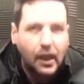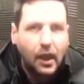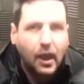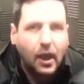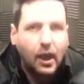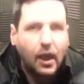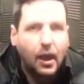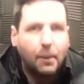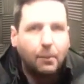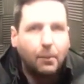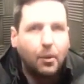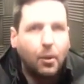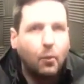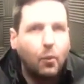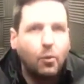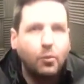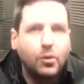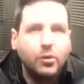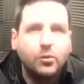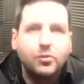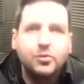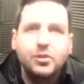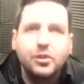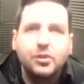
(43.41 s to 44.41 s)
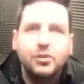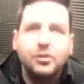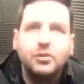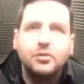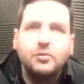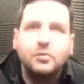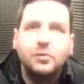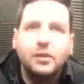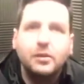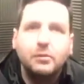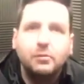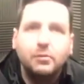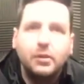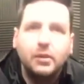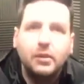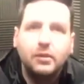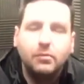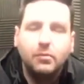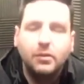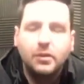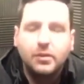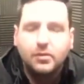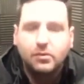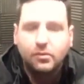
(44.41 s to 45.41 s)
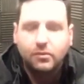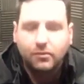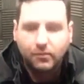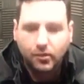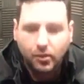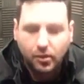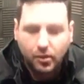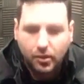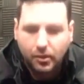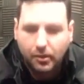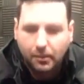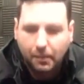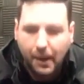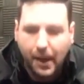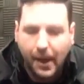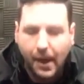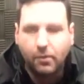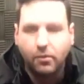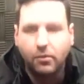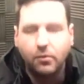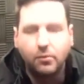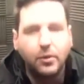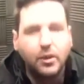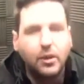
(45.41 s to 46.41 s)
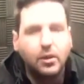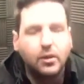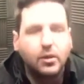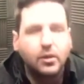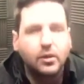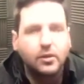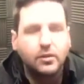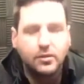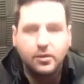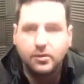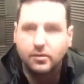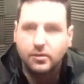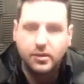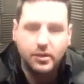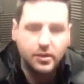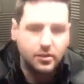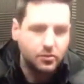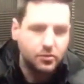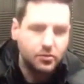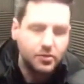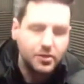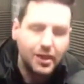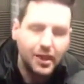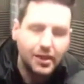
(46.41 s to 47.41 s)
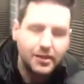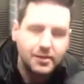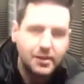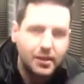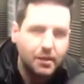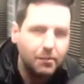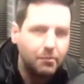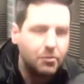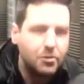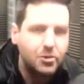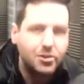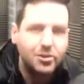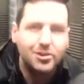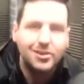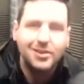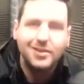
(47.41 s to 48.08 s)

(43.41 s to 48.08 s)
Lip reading: And what we also do is we sort of look at the power and we look at the exhaust gas temperatures,